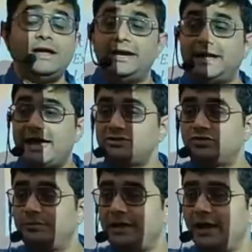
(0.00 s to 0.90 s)
It has
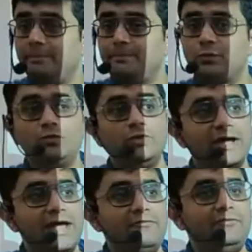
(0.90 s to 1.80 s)
to be approved
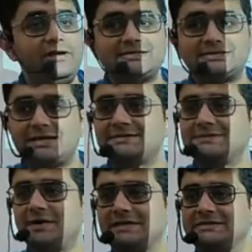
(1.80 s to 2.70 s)
every 6
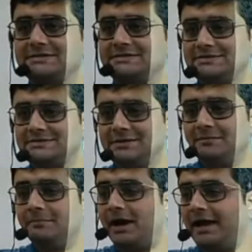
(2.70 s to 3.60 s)
months
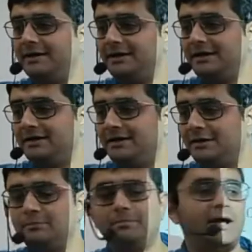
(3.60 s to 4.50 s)
by the
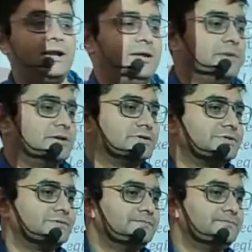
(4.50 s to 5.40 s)

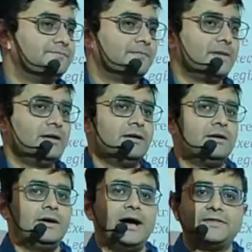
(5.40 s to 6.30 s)
Parliament.
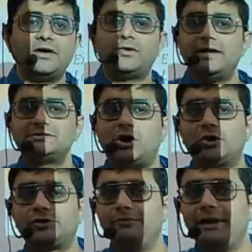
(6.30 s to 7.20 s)
Otherwise,
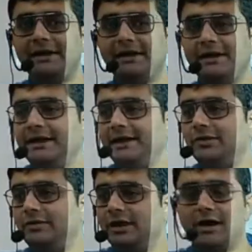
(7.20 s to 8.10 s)
automatically it
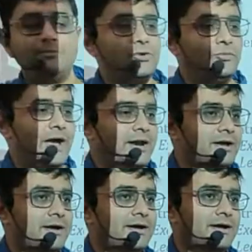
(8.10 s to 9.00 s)
will come to an
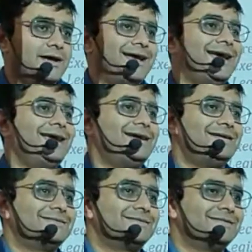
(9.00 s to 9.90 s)

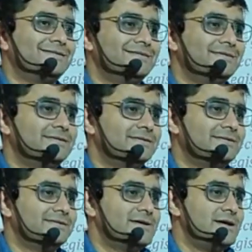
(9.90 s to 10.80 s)
end.
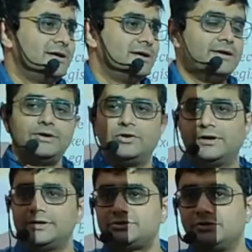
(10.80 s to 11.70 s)
You
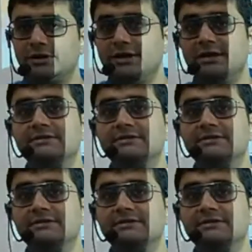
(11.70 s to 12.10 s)
understood?